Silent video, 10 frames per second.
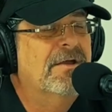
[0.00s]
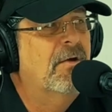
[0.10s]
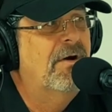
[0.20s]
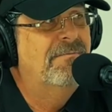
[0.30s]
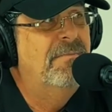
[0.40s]
go
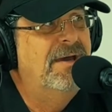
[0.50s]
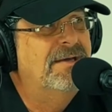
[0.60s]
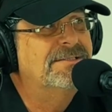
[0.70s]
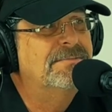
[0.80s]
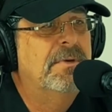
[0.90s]
off
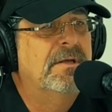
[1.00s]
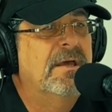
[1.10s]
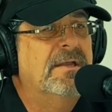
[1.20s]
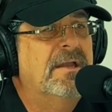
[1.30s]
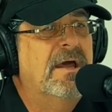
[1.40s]
base, but
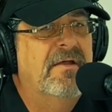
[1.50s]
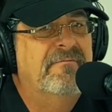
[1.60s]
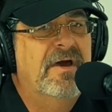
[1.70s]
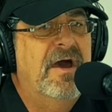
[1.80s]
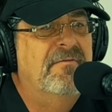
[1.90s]
they did
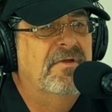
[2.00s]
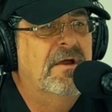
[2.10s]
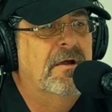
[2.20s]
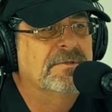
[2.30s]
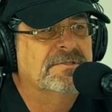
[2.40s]
have an
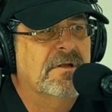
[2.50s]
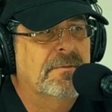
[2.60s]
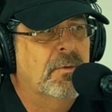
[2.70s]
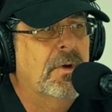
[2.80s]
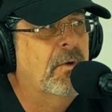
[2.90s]
airman's club
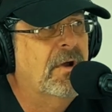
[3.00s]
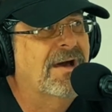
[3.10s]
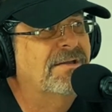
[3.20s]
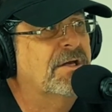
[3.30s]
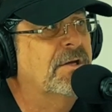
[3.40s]
that we were
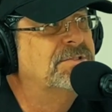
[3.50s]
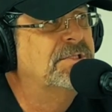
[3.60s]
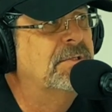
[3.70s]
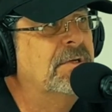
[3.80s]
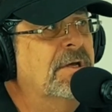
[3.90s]
allowed to go
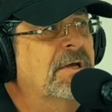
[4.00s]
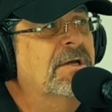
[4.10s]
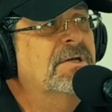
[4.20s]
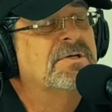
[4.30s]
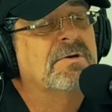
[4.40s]
to.
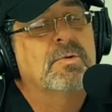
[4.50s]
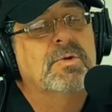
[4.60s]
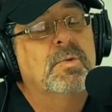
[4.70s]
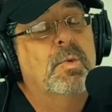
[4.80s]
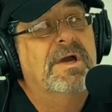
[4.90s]
So
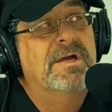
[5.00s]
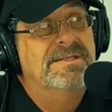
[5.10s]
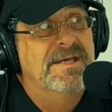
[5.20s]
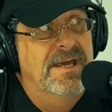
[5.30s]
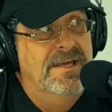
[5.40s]
we could
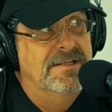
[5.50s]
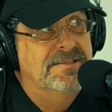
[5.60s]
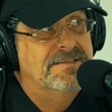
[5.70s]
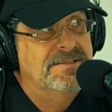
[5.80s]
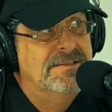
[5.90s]

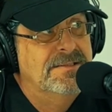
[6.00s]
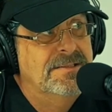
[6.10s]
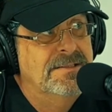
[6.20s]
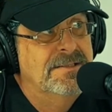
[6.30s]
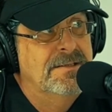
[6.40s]
dance,
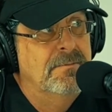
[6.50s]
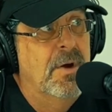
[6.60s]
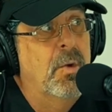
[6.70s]
but we